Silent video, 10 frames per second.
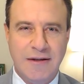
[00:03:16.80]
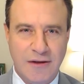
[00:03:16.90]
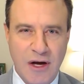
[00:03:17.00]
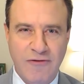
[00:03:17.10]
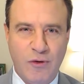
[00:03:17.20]

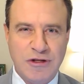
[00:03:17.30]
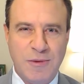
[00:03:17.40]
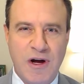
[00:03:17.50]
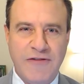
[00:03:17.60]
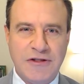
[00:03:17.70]
Law
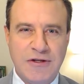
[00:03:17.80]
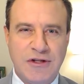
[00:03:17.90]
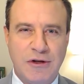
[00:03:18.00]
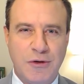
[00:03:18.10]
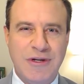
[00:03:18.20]
enforcement
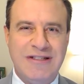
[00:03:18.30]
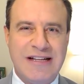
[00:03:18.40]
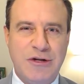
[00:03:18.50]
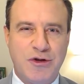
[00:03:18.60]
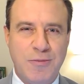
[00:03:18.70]
officers, including
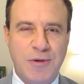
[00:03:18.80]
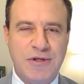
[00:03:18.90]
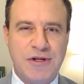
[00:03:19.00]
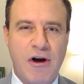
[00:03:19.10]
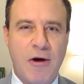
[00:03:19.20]
state
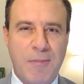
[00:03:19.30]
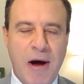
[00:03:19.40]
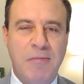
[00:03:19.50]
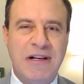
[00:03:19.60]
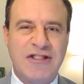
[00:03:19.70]
troopers, are
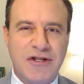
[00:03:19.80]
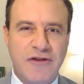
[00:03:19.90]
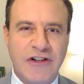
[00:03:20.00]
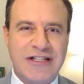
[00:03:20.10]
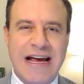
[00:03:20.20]
public
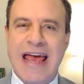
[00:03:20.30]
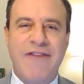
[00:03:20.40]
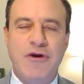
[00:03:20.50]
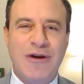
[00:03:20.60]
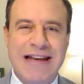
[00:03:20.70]
servants.
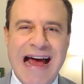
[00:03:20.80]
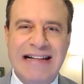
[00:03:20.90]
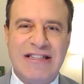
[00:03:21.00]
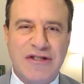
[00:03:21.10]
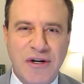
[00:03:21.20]
If you
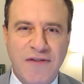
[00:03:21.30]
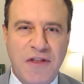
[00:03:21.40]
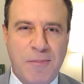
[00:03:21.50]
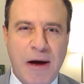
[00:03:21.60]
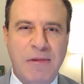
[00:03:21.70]
cannot
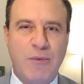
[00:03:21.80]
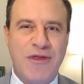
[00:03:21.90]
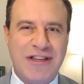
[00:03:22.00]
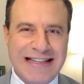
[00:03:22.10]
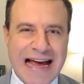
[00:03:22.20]
serve the public
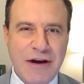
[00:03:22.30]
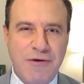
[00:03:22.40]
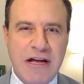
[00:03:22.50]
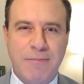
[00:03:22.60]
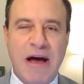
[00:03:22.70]
with
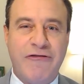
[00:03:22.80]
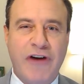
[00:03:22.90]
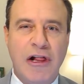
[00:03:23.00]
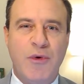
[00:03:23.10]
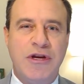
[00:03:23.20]
integrity and by
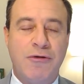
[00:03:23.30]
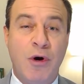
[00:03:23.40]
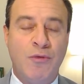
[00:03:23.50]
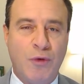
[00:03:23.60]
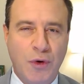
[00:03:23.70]
following
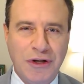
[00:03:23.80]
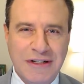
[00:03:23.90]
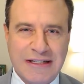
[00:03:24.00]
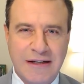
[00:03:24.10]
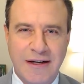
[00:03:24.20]
your own
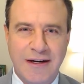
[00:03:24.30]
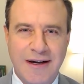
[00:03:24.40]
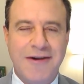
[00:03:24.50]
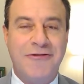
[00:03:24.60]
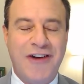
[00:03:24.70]
rules,
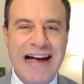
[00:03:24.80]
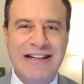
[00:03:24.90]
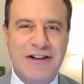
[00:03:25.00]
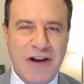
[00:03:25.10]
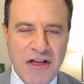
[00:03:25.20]

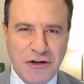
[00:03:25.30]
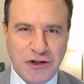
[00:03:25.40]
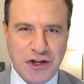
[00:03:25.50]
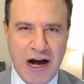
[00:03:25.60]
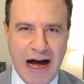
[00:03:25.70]
find another
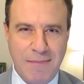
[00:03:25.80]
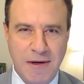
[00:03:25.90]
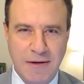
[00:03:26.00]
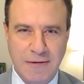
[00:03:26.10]
job.